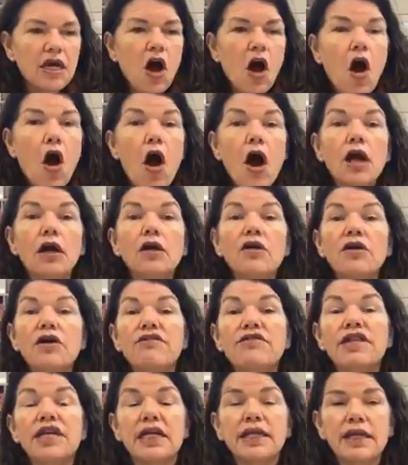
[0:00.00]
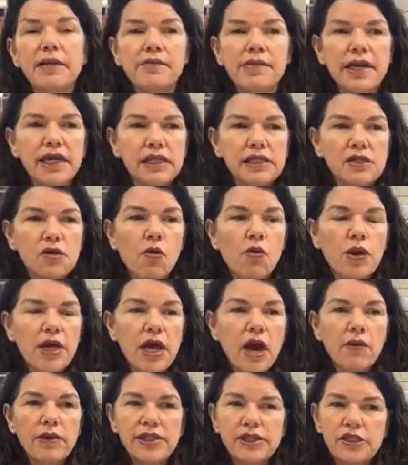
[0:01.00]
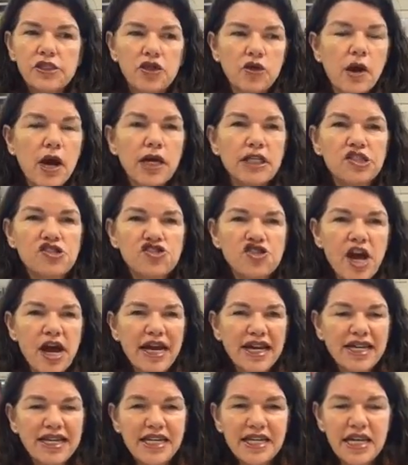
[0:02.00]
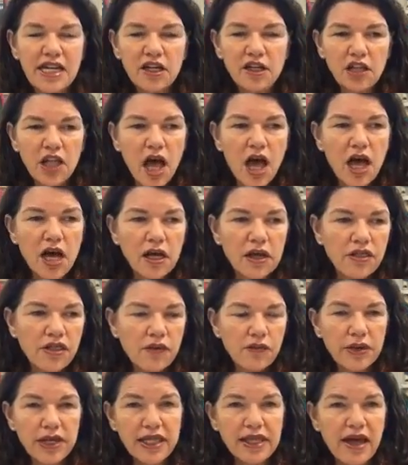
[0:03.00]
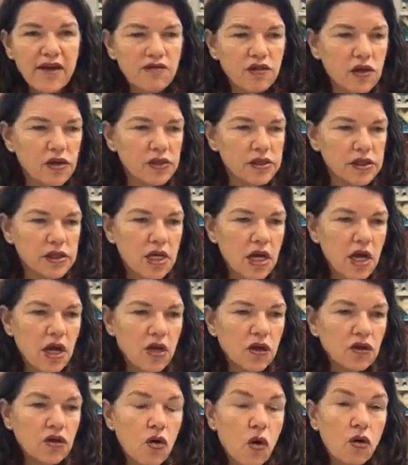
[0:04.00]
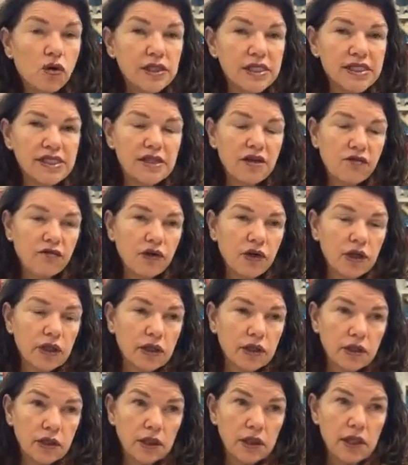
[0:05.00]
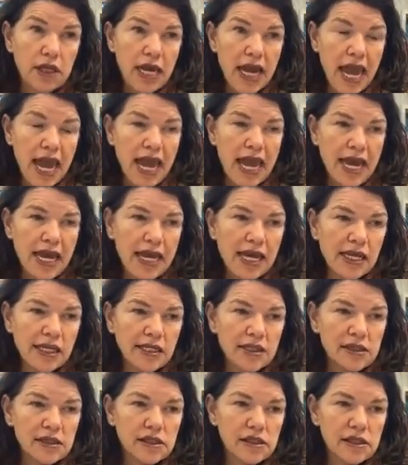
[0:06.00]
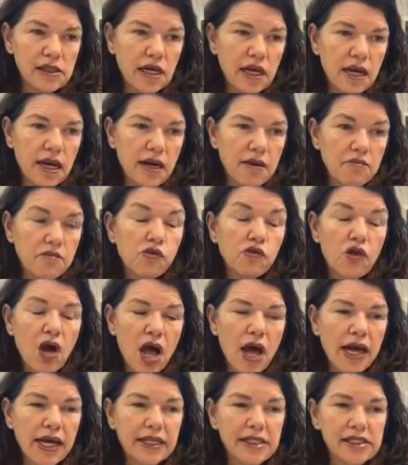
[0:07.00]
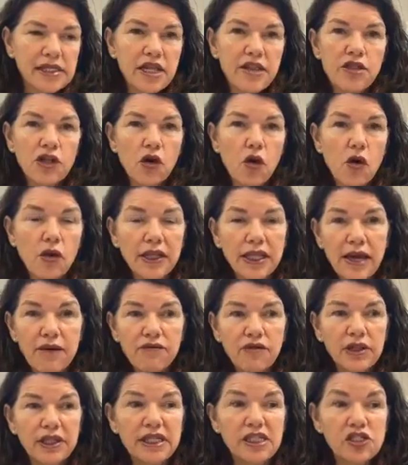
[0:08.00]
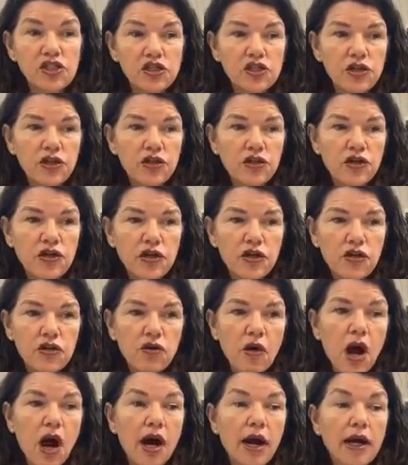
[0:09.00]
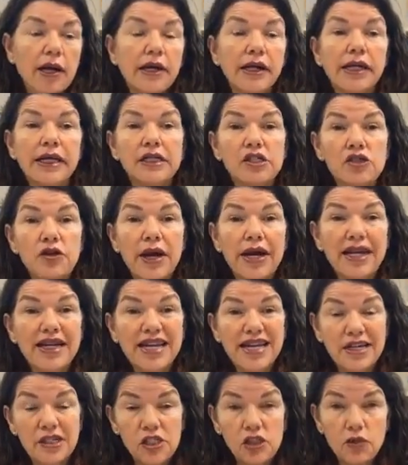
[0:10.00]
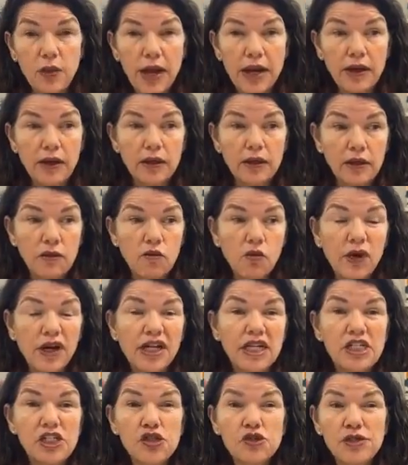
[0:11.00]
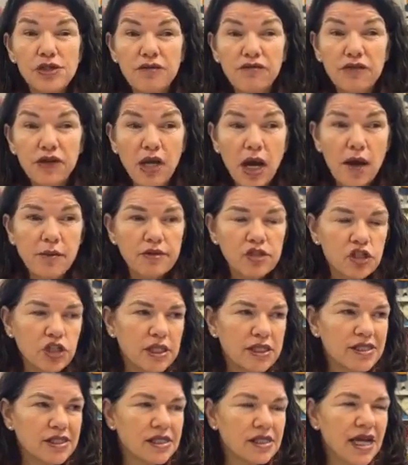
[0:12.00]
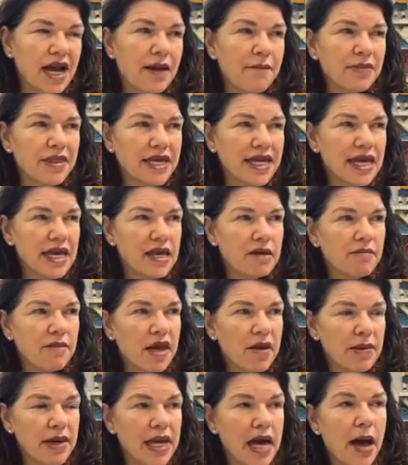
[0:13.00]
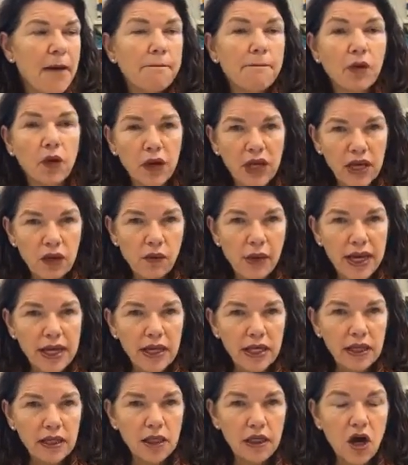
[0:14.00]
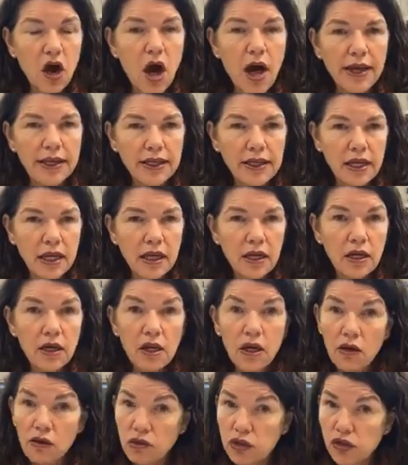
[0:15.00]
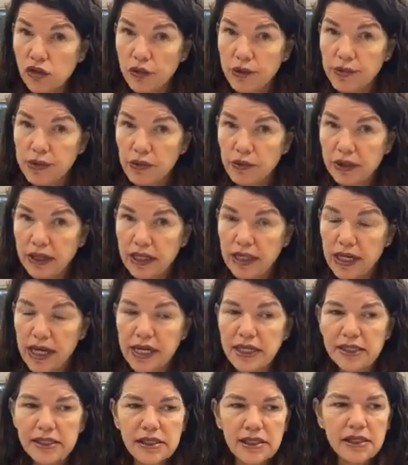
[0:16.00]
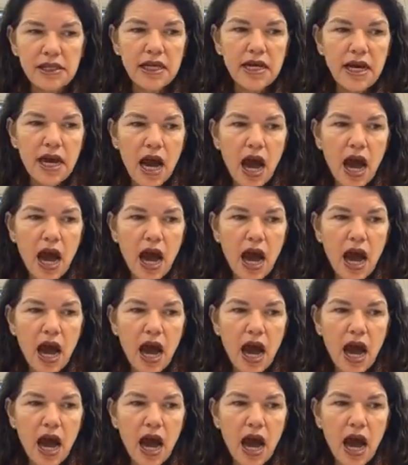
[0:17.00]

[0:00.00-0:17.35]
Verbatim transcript: in honor of the Olympics, we always do a giant knit along, three levels gold, silver, and um, bronze. The gold level is you are going to try and knit a sweater. We're going to do different options. I'm thinking maybe a bulky weight cotton which would be really nice.